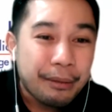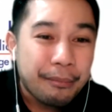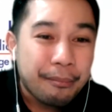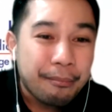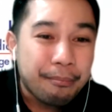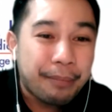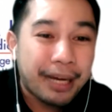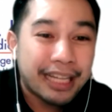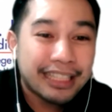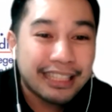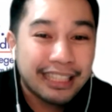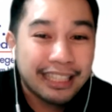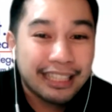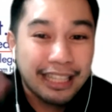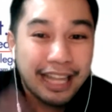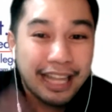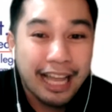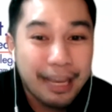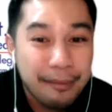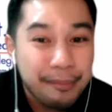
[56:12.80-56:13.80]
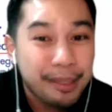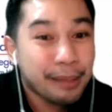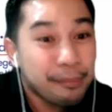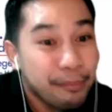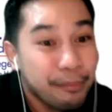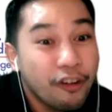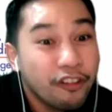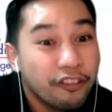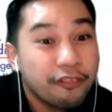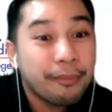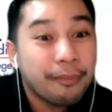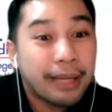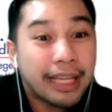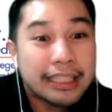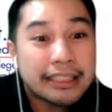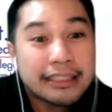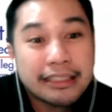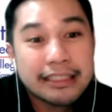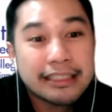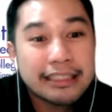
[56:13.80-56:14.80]
But the climate
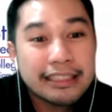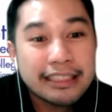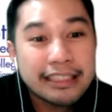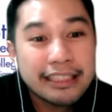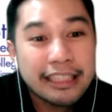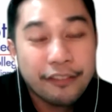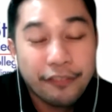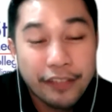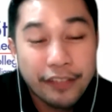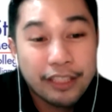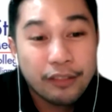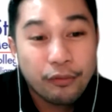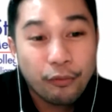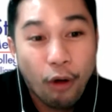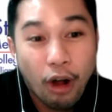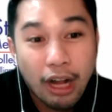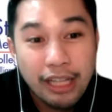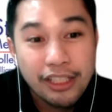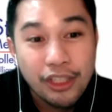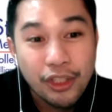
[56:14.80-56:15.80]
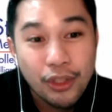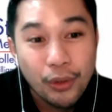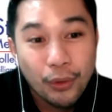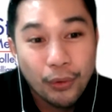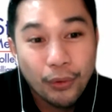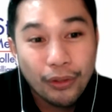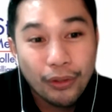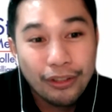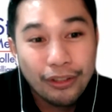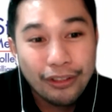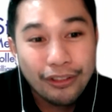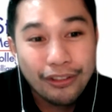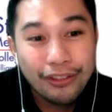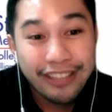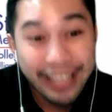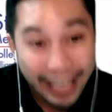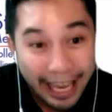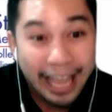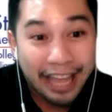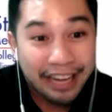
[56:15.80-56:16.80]
movement, if it wants to,
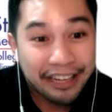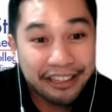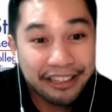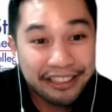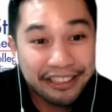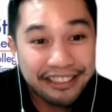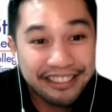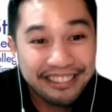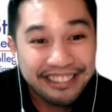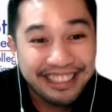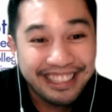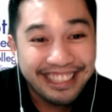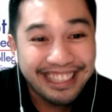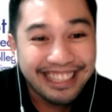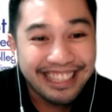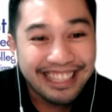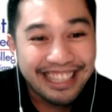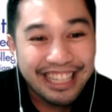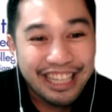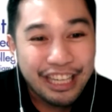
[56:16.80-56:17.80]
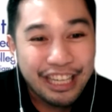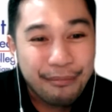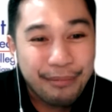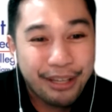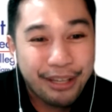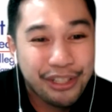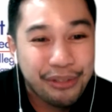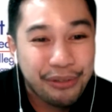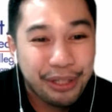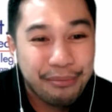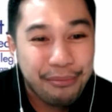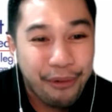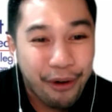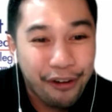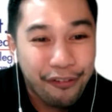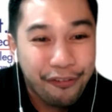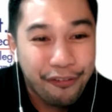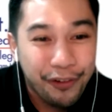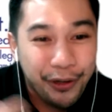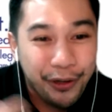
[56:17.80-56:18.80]
can. Because we're
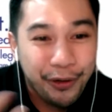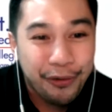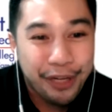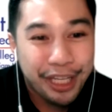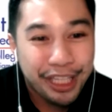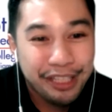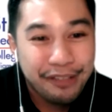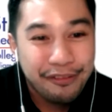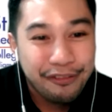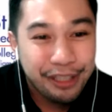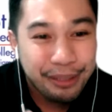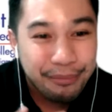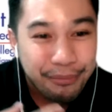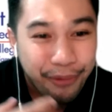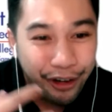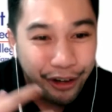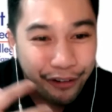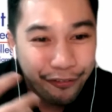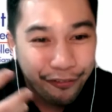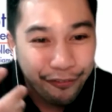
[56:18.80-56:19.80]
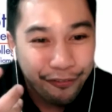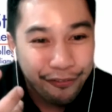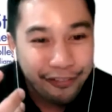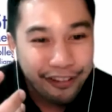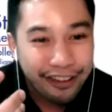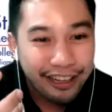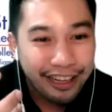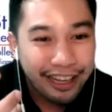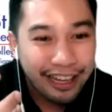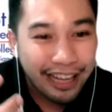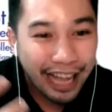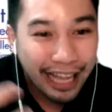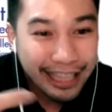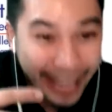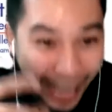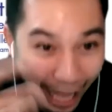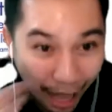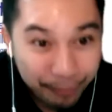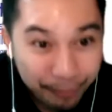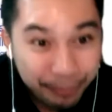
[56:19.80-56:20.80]
more fluid, we're more
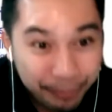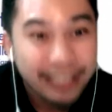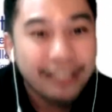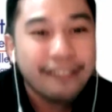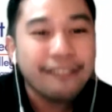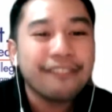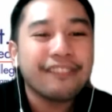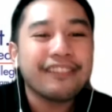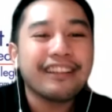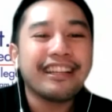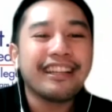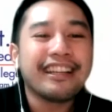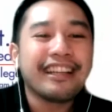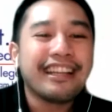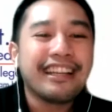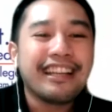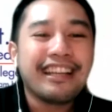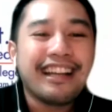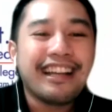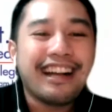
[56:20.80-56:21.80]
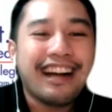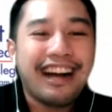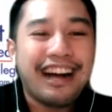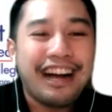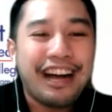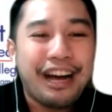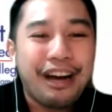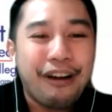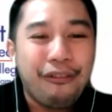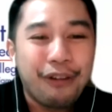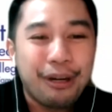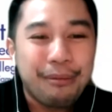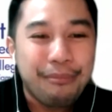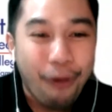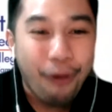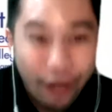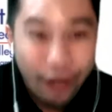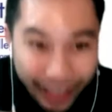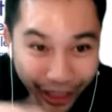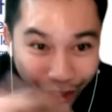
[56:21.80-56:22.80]
adaptive, uh, we're
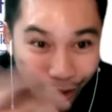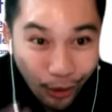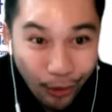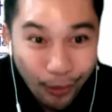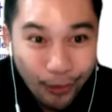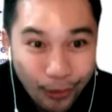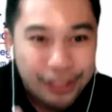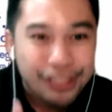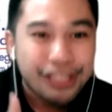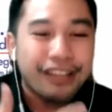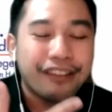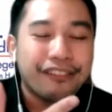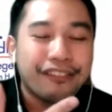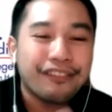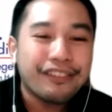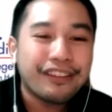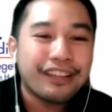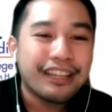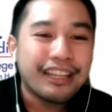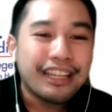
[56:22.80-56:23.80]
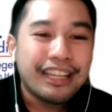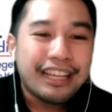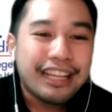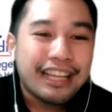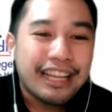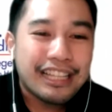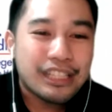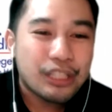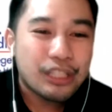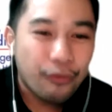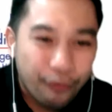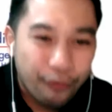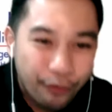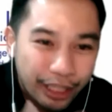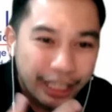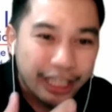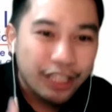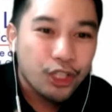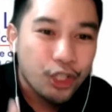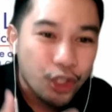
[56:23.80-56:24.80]
more inclusive. And so if we
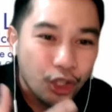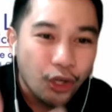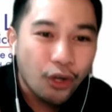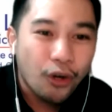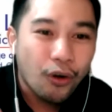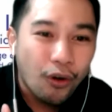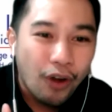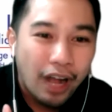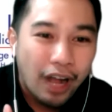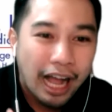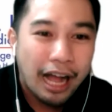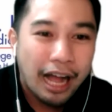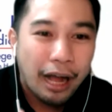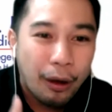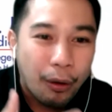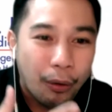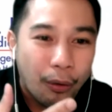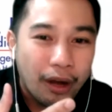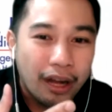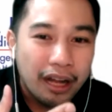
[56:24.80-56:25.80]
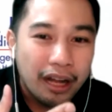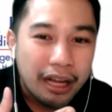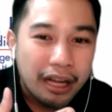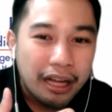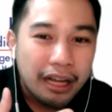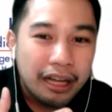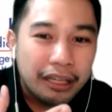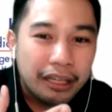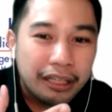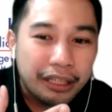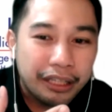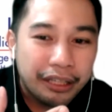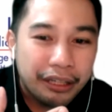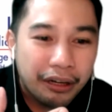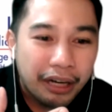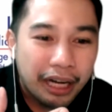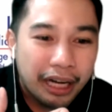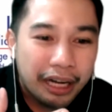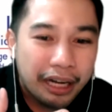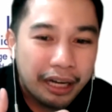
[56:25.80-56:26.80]
can show how, you
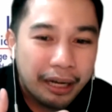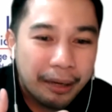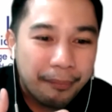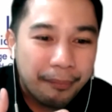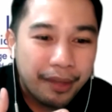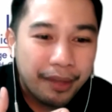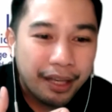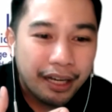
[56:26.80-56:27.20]
know, um,